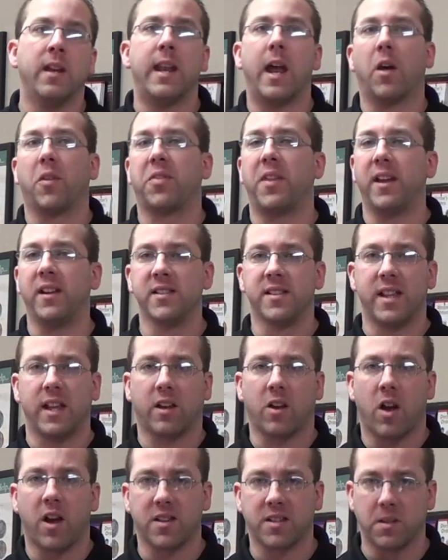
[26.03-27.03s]
Now, things
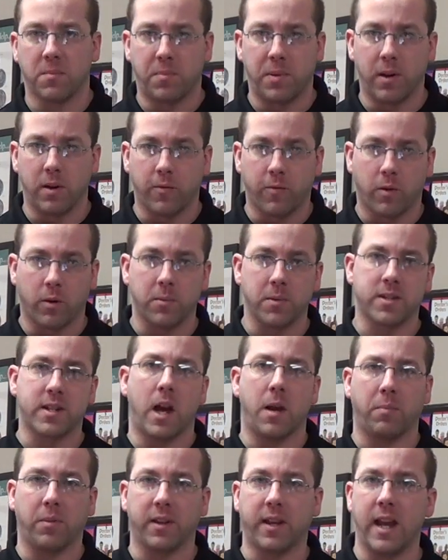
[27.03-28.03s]
that cause some piriformis
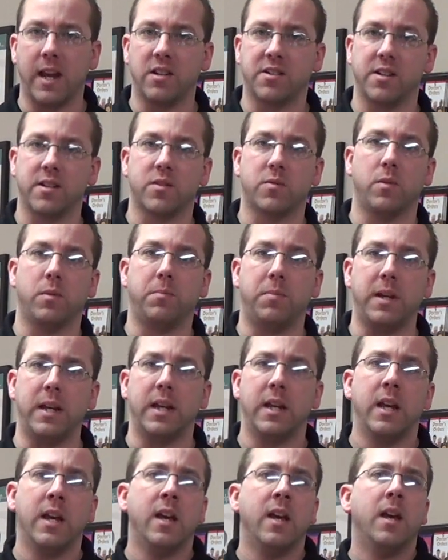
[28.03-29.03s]
complications would
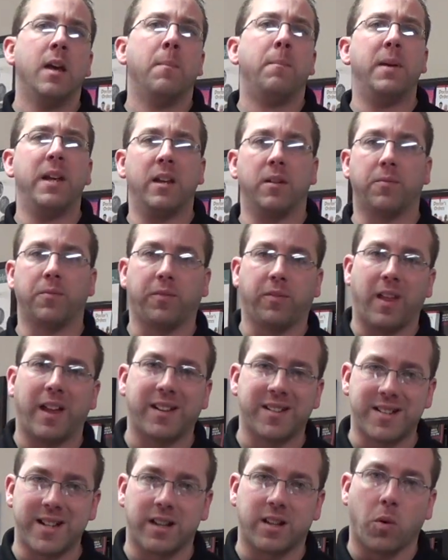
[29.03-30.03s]
be being
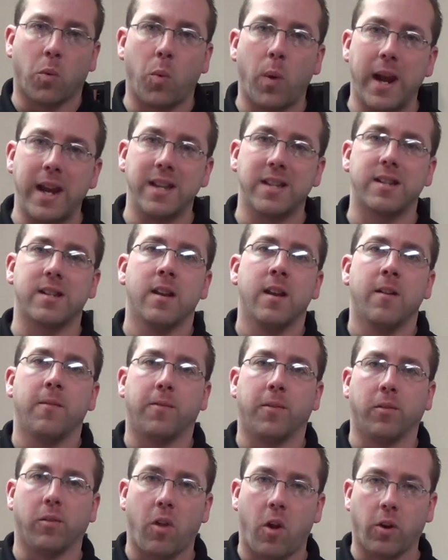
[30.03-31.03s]
flexed at the waist
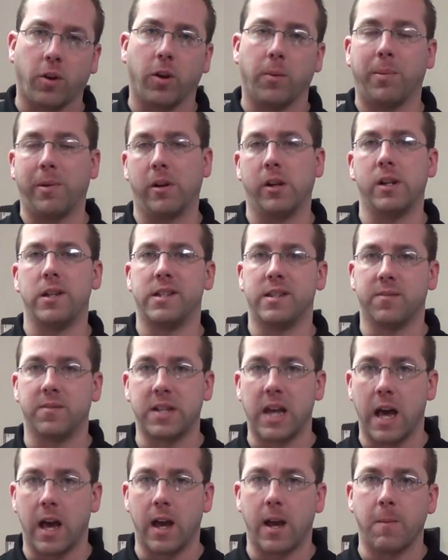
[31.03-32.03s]
for longer periods of
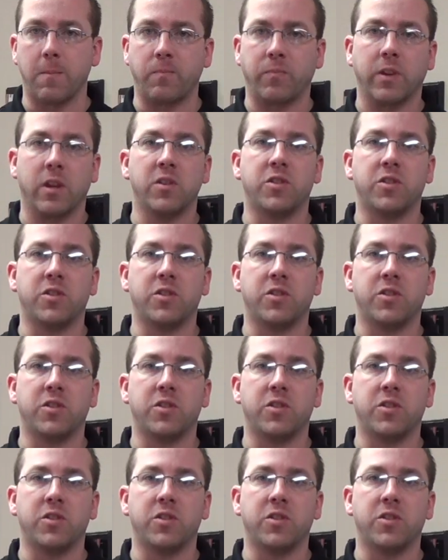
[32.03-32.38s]
time.